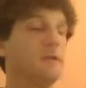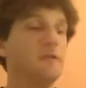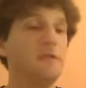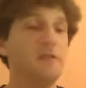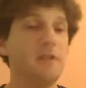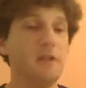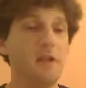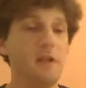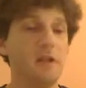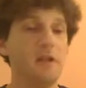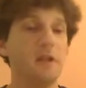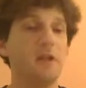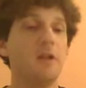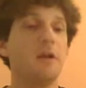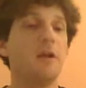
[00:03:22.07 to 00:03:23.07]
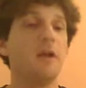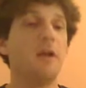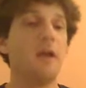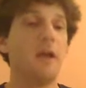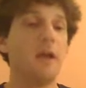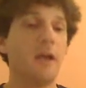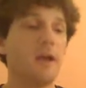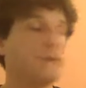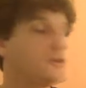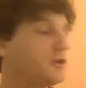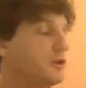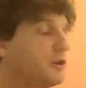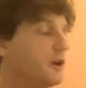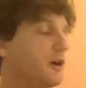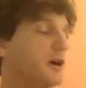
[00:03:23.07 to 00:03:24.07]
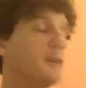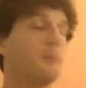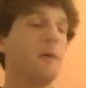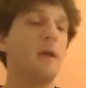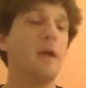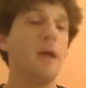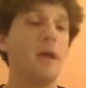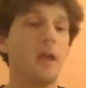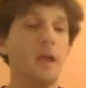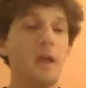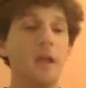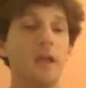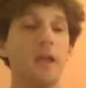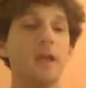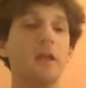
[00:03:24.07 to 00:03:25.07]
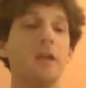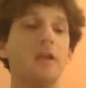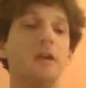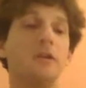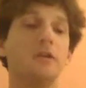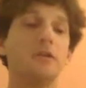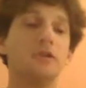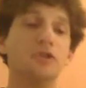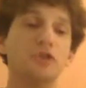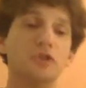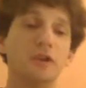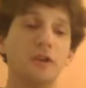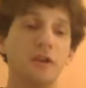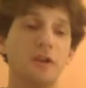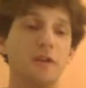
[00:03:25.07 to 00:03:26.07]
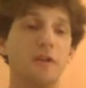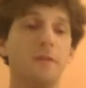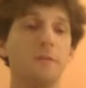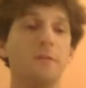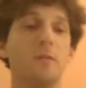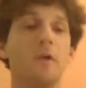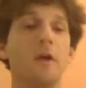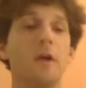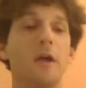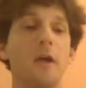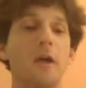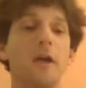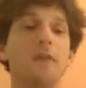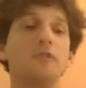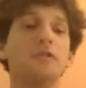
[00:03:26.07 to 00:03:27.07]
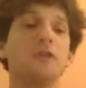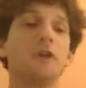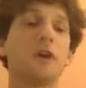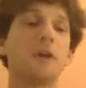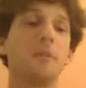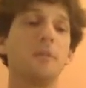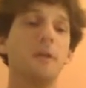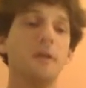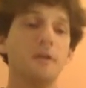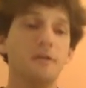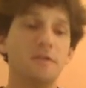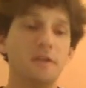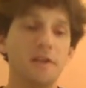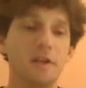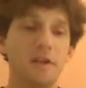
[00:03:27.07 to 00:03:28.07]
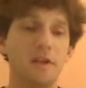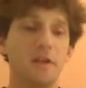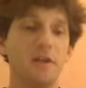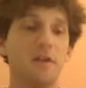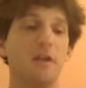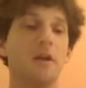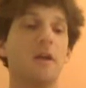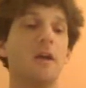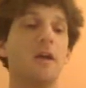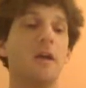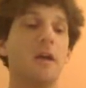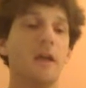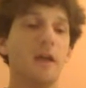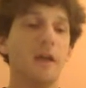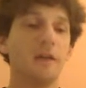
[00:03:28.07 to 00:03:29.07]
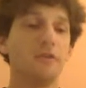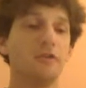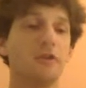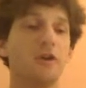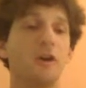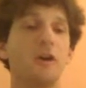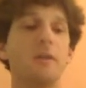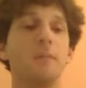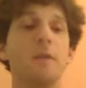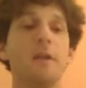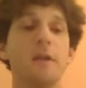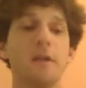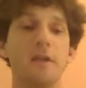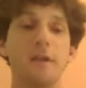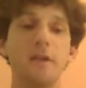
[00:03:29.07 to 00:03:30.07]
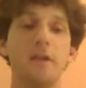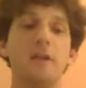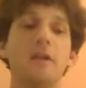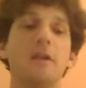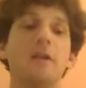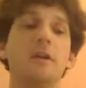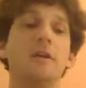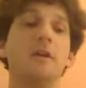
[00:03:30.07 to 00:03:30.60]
D, F sharp, A, G, F sharp, D, F sharp, E,